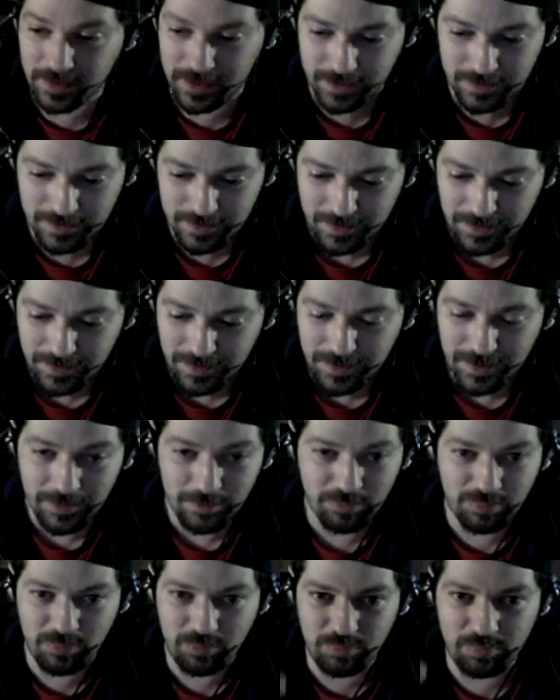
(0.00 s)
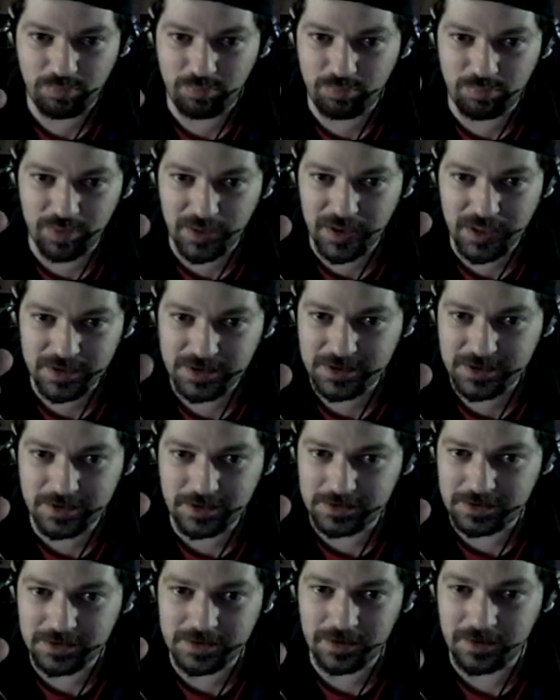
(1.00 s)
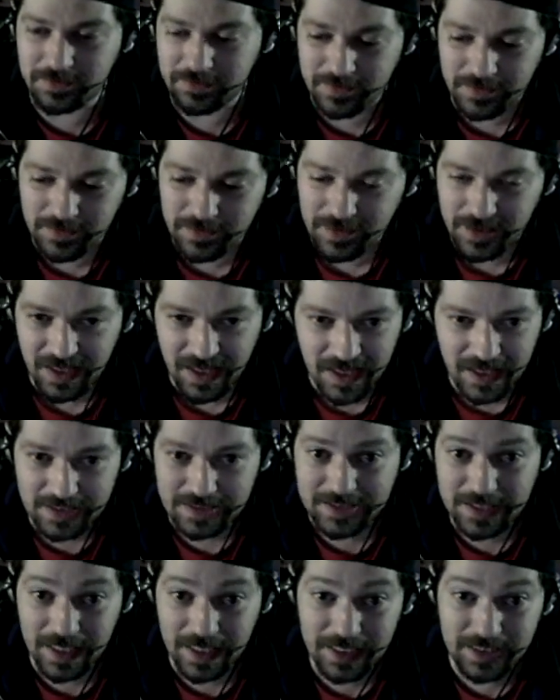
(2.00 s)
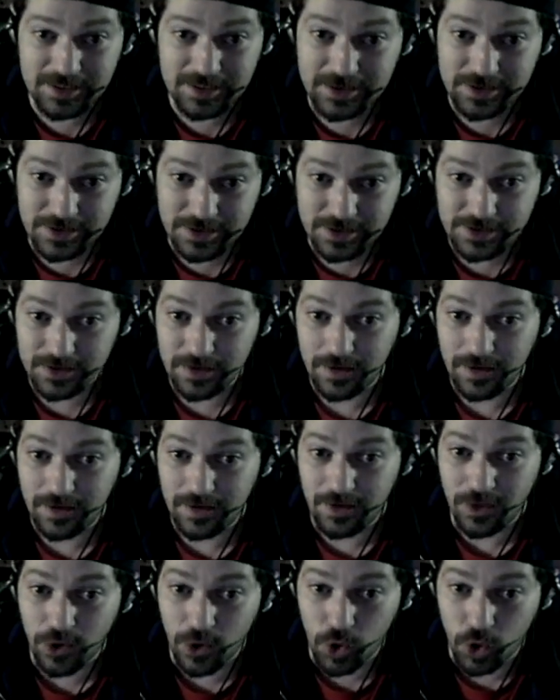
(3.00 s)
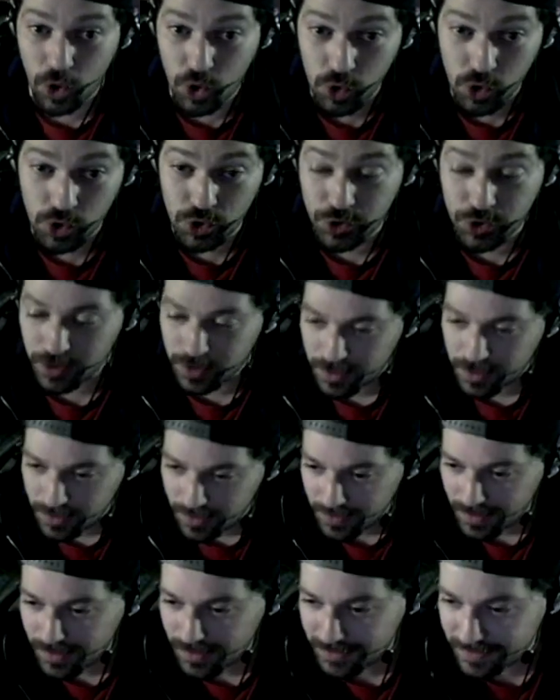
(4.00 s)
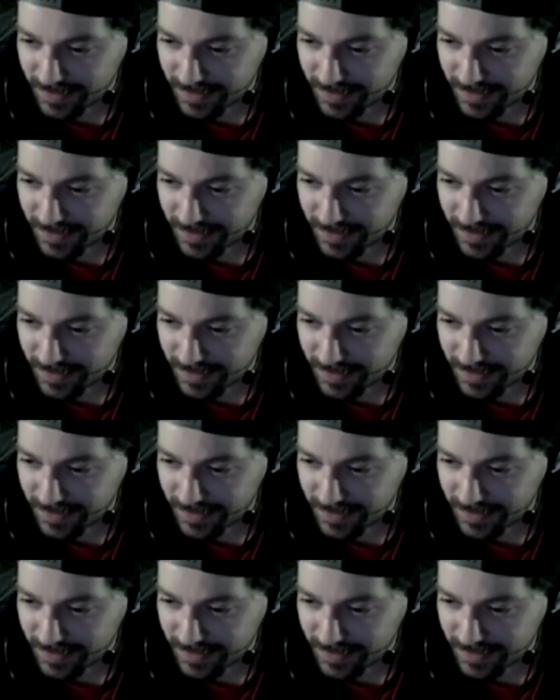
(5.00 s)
But it's good stuff. It tastes good. That's the difference.